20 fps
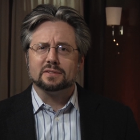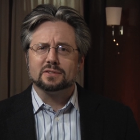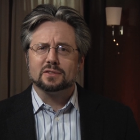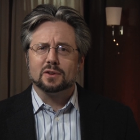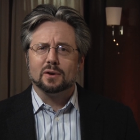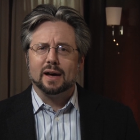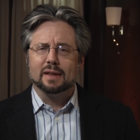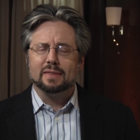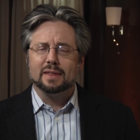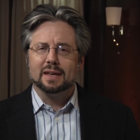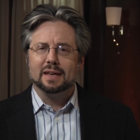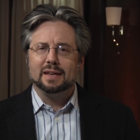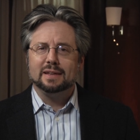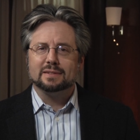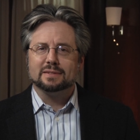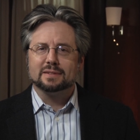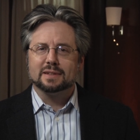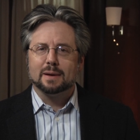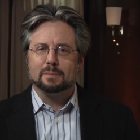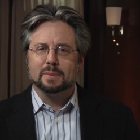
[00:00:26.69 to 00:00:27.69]
So I think
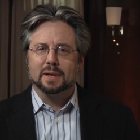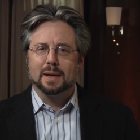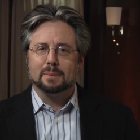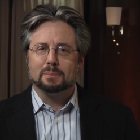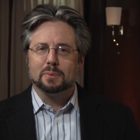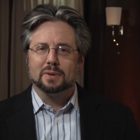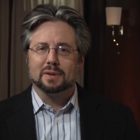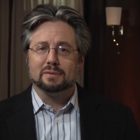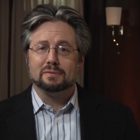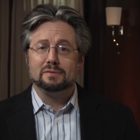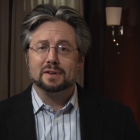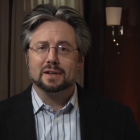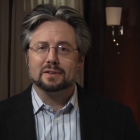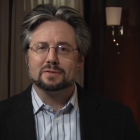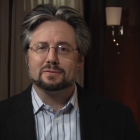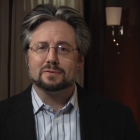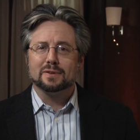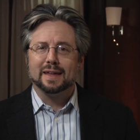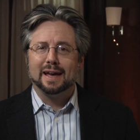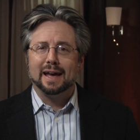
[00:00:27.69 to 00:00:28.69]
he's coming up with a
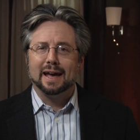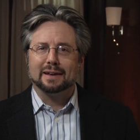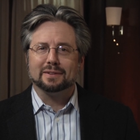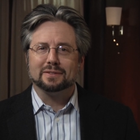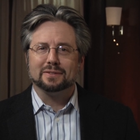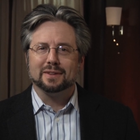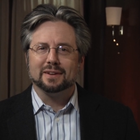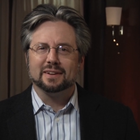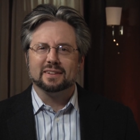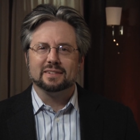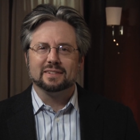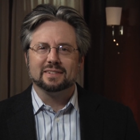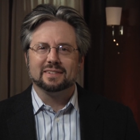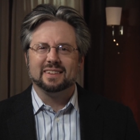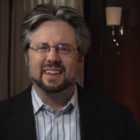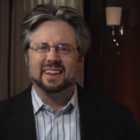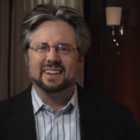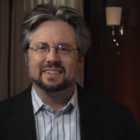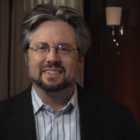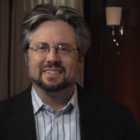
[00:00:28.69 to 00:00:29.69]
fix for the hex that is,
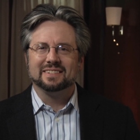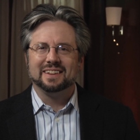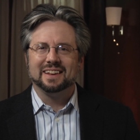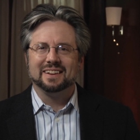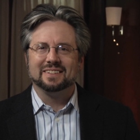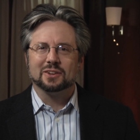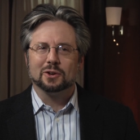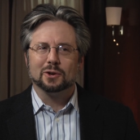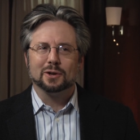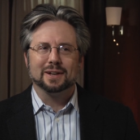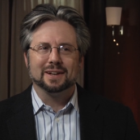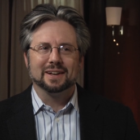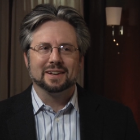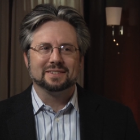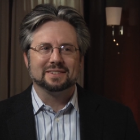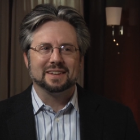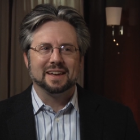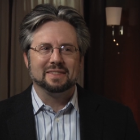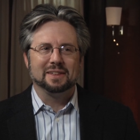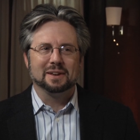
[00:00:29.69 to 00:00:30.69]
that is, that is hurting
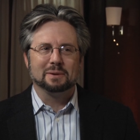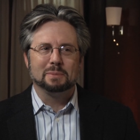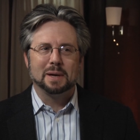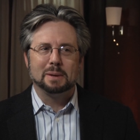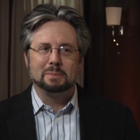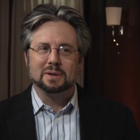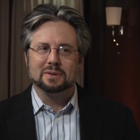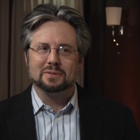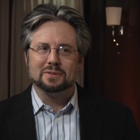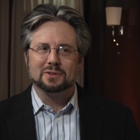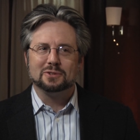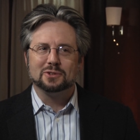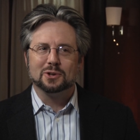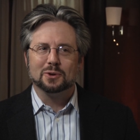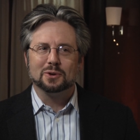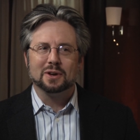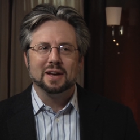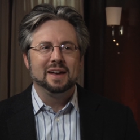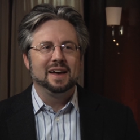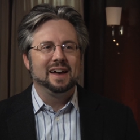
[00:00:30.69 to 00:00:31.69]
us, I think maybe is the
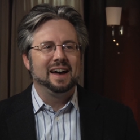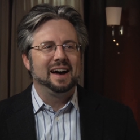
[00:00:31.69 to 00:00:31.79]
joke.